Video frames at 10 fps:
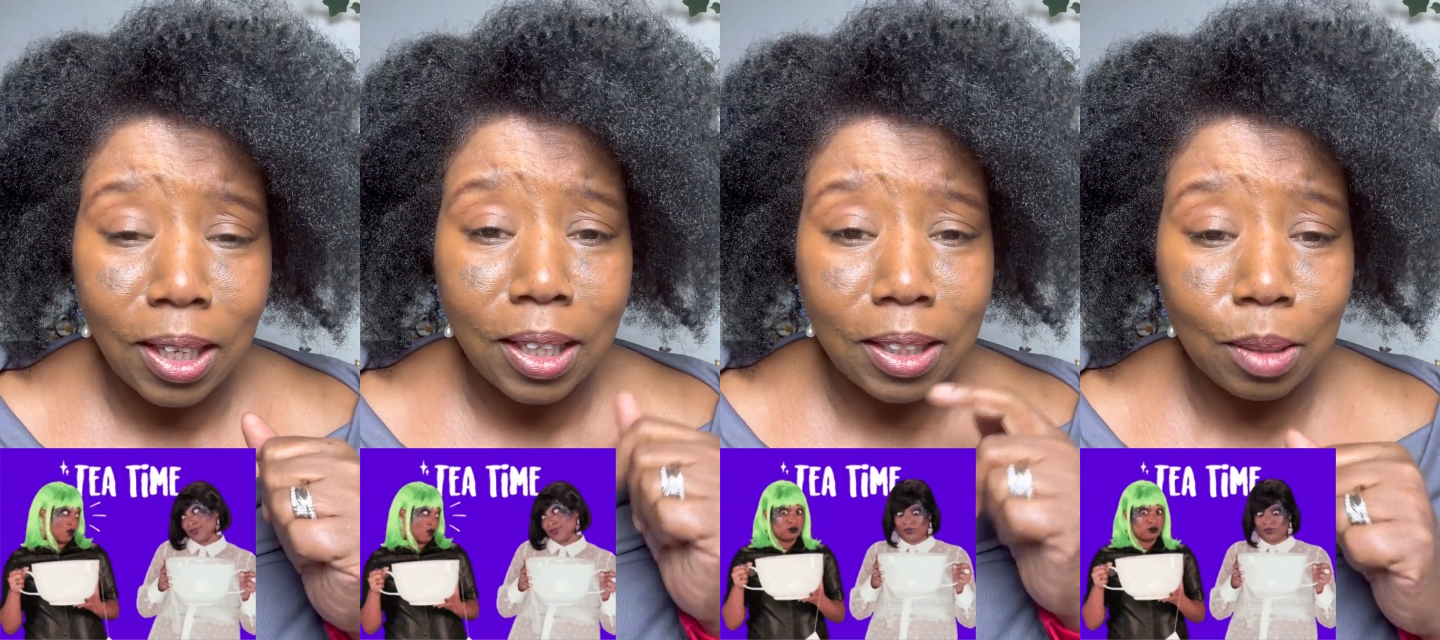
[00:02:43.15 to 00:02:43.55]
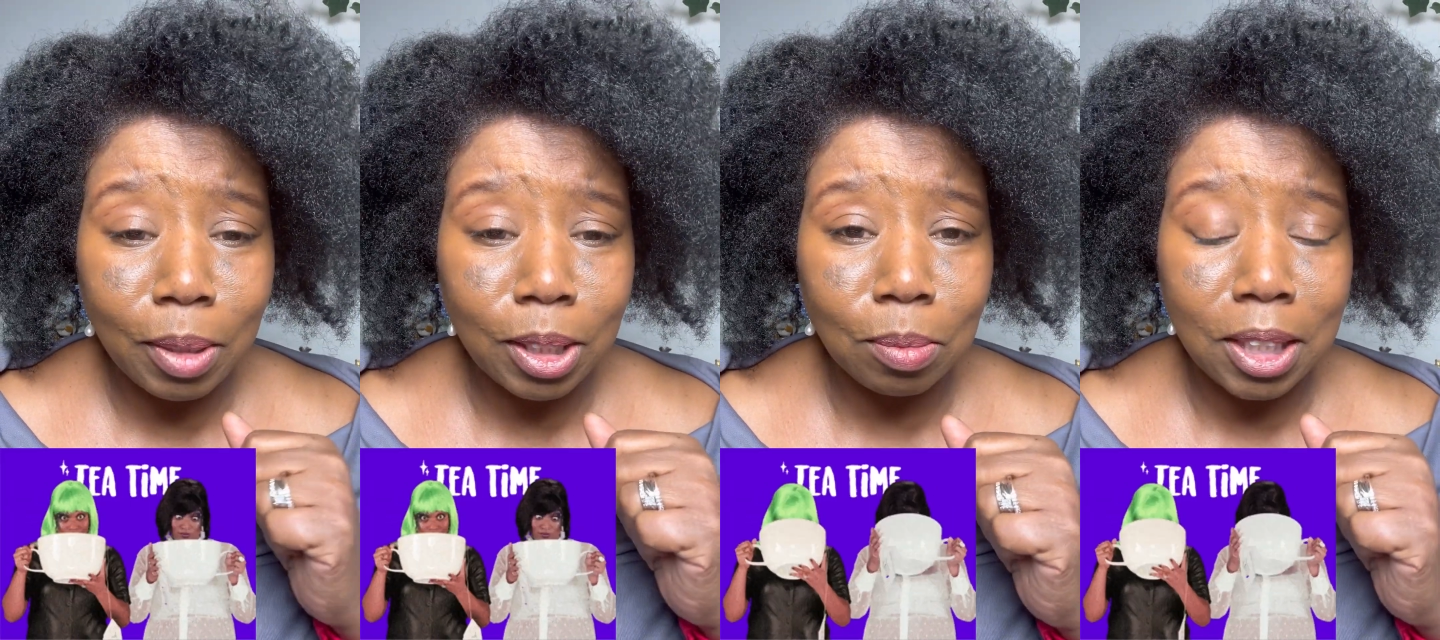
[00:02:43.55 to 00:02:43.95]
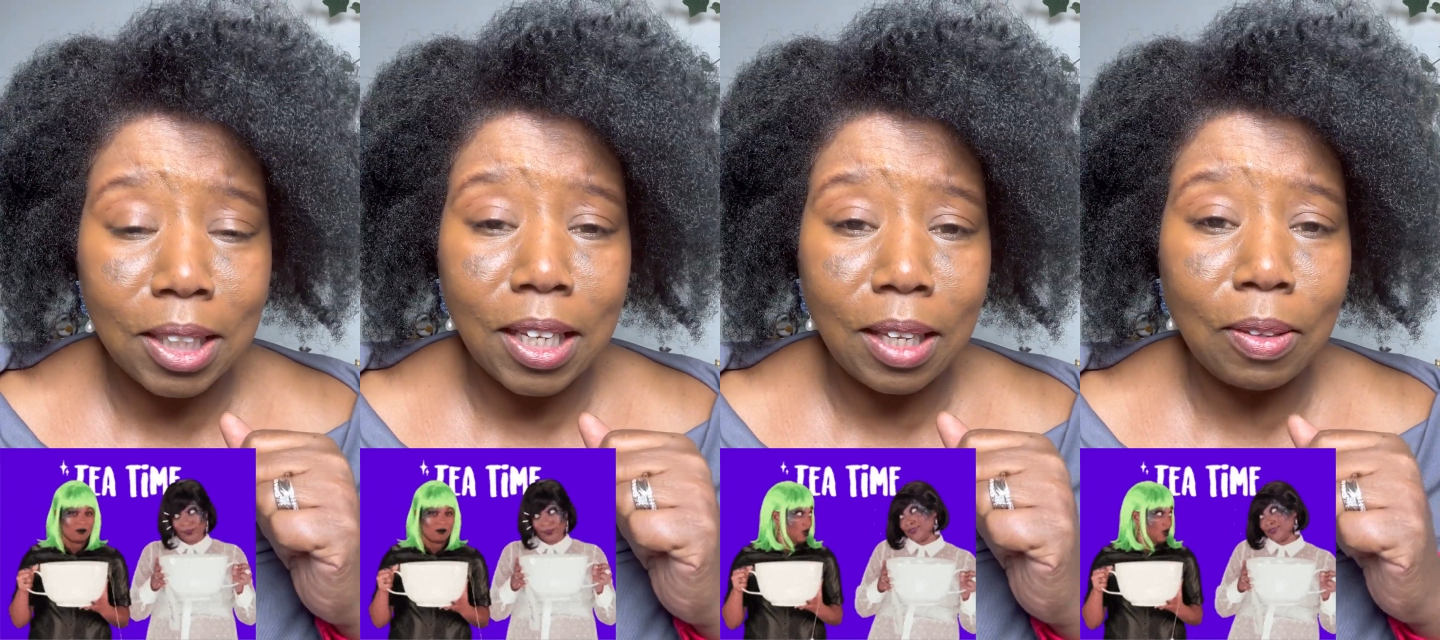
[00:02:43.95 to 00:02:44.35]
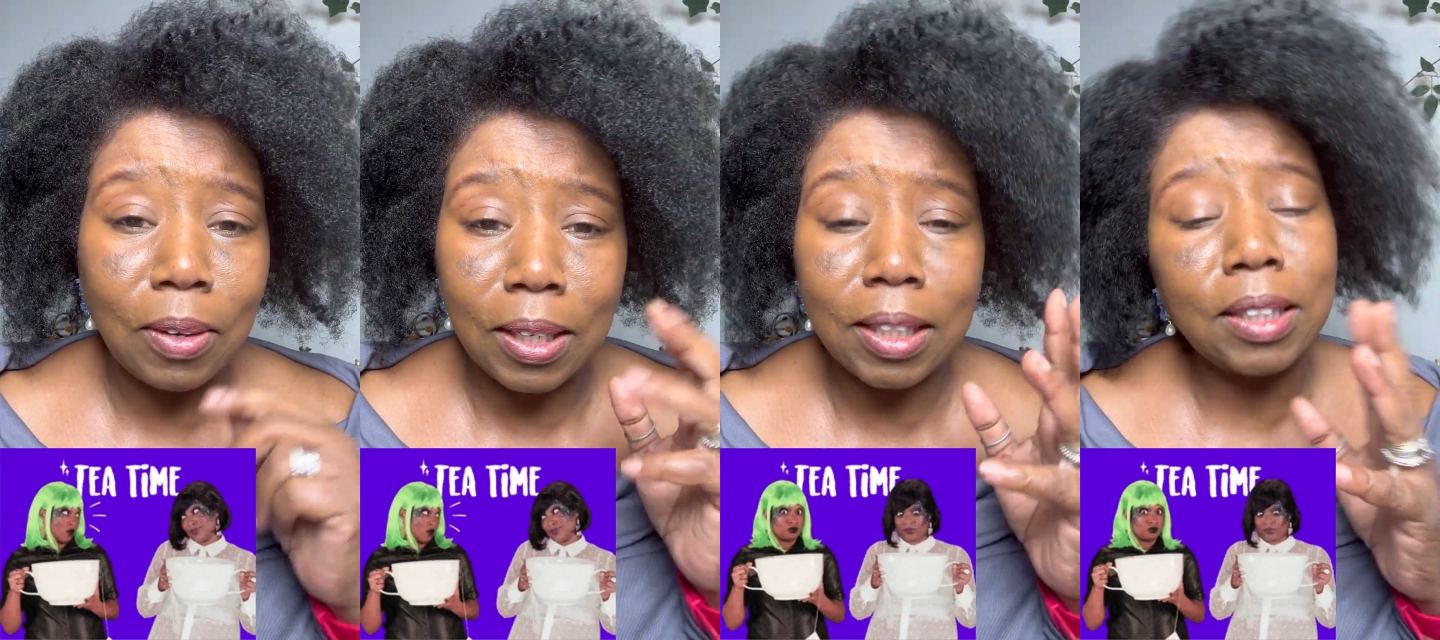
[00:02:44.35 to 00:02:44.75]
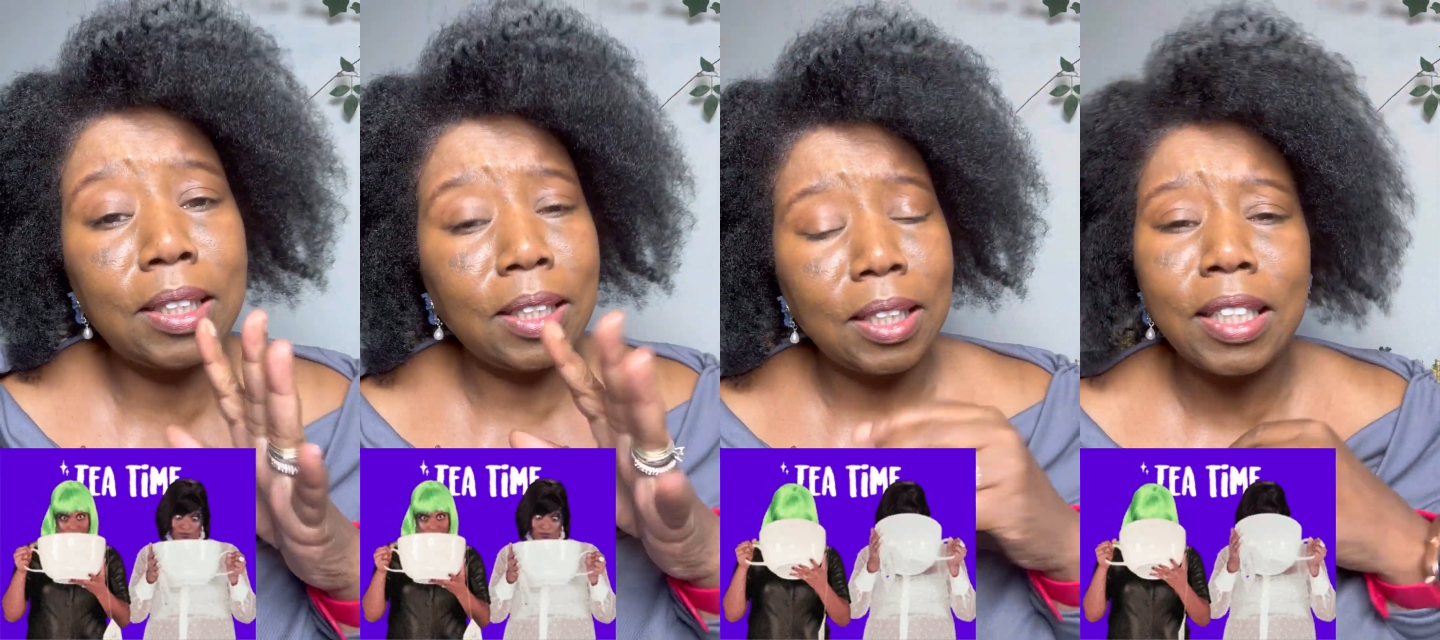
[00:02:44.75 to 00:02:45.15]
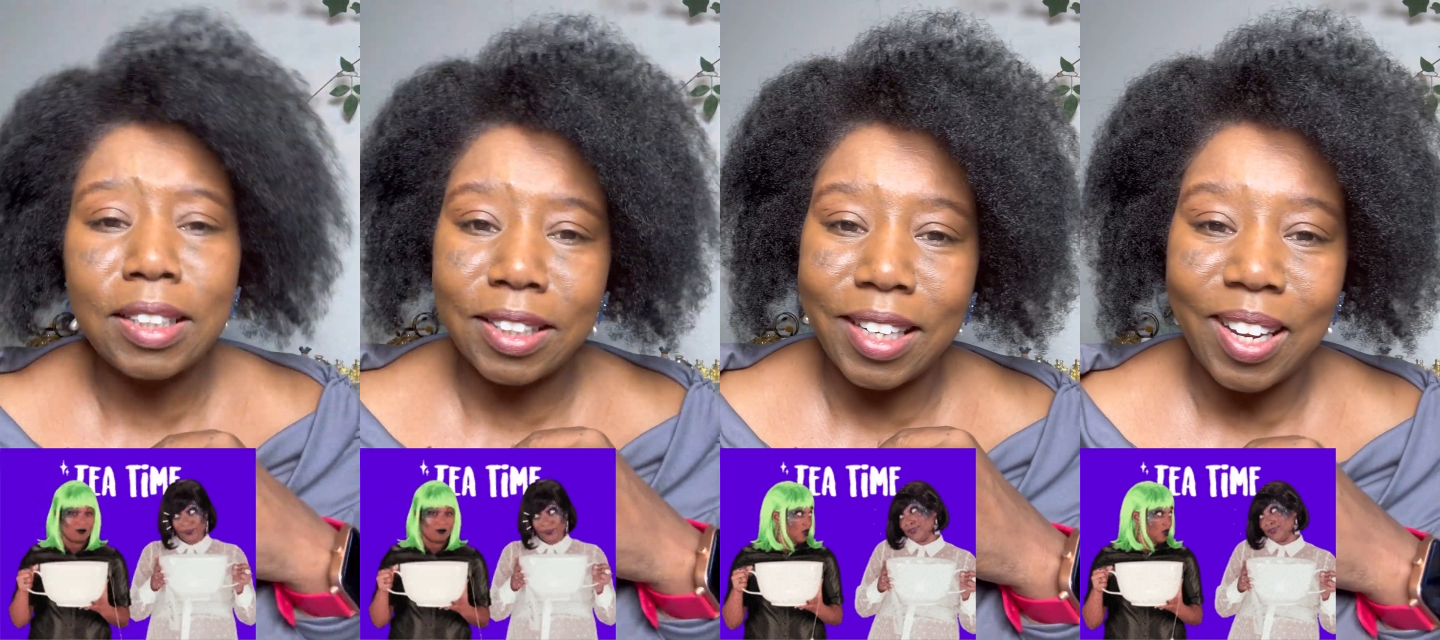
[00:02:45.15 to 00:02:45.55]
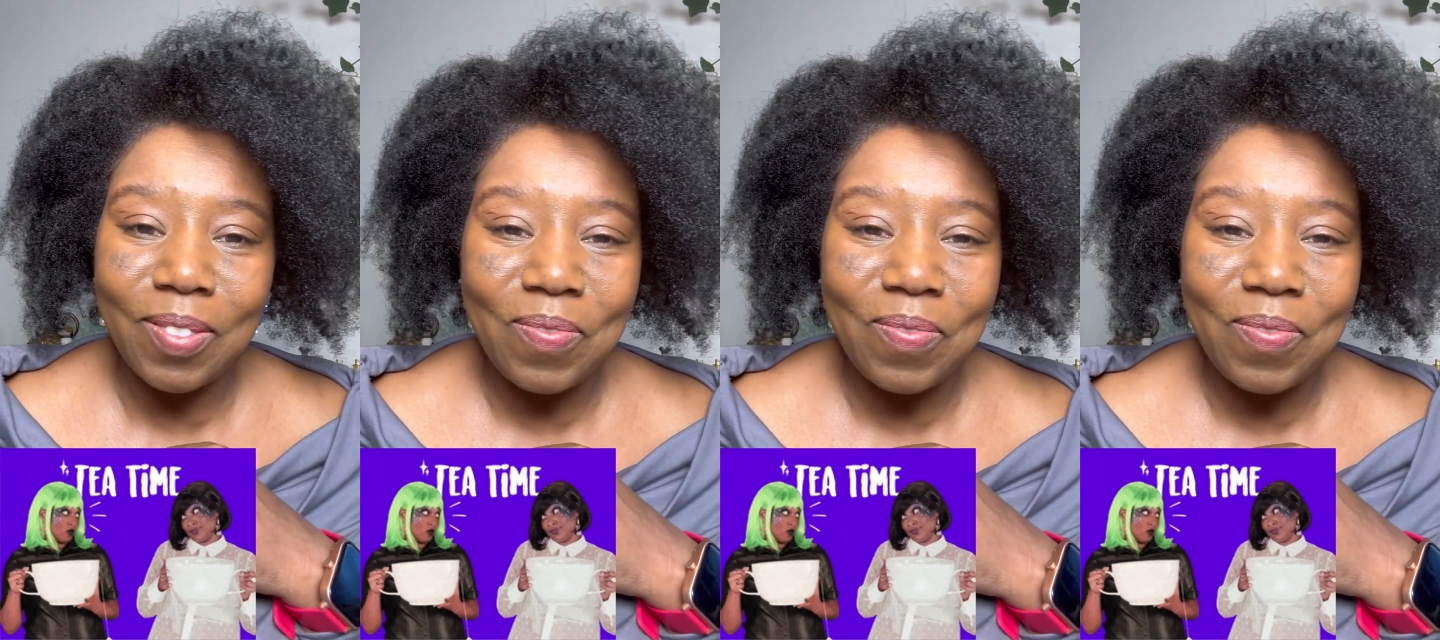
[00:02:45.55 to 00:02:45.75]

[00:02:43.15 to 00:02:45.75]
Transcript: Let's make some tea together and let's sit and let's chat.